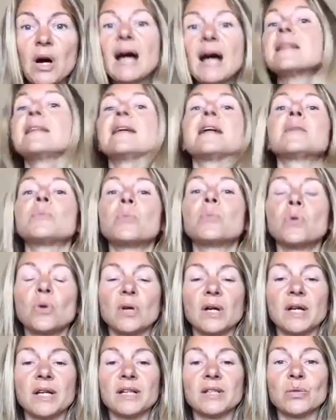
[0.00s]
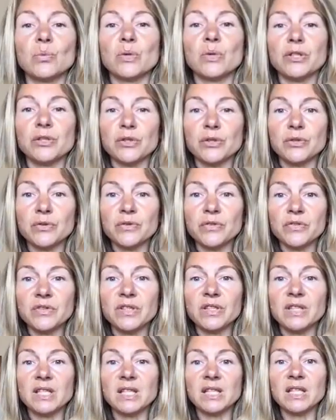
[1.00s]
are at that point when you
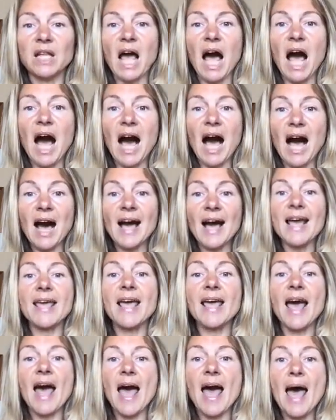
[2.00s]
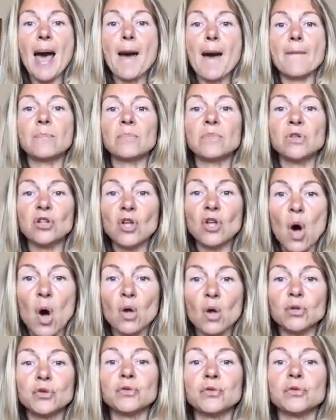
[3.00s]
feel I am
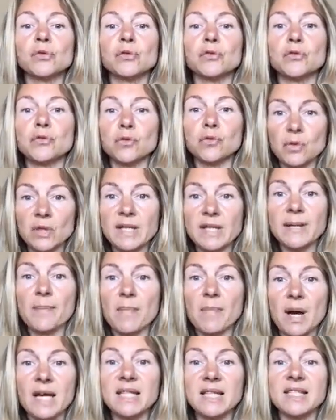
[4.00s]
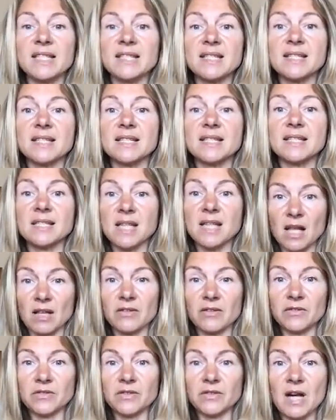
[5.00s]
not fully myself,
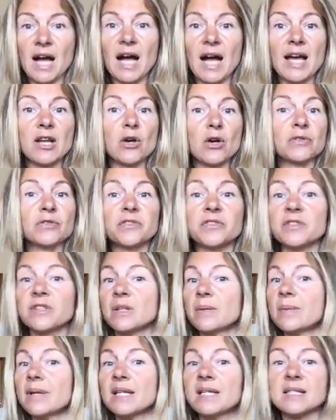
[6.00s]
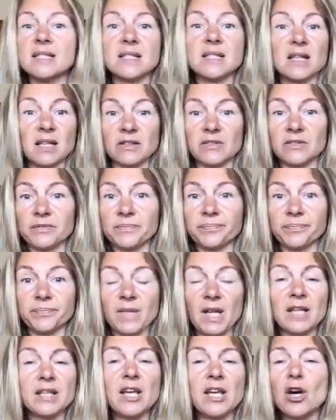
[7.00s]
I don't feel myself,
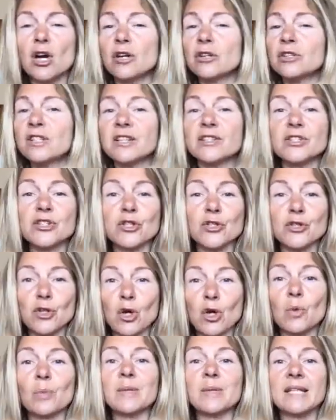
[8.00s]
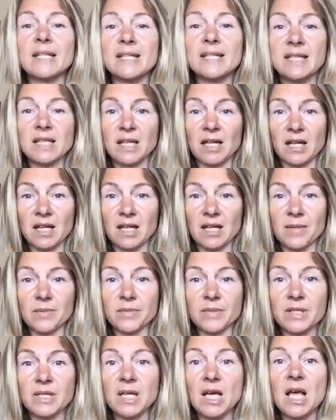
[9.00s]
and I heard that so many
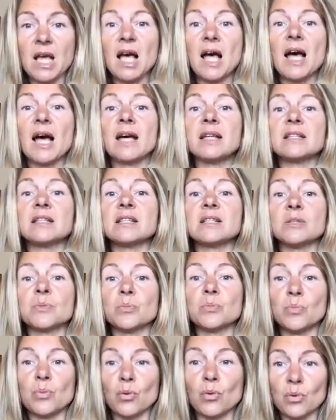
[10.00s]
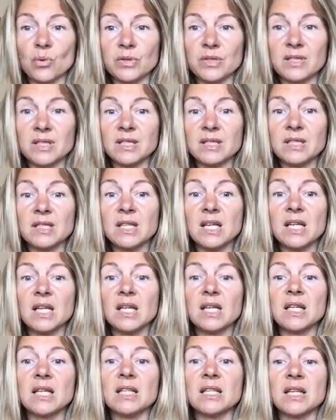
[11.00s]
times, and it's important
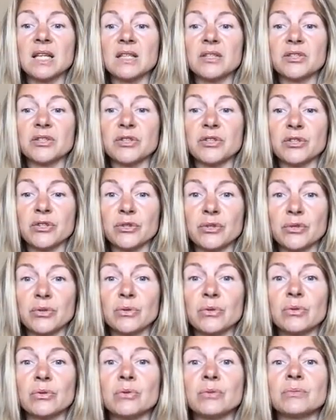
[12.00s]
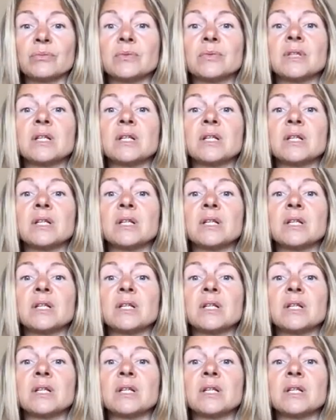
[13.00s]
that you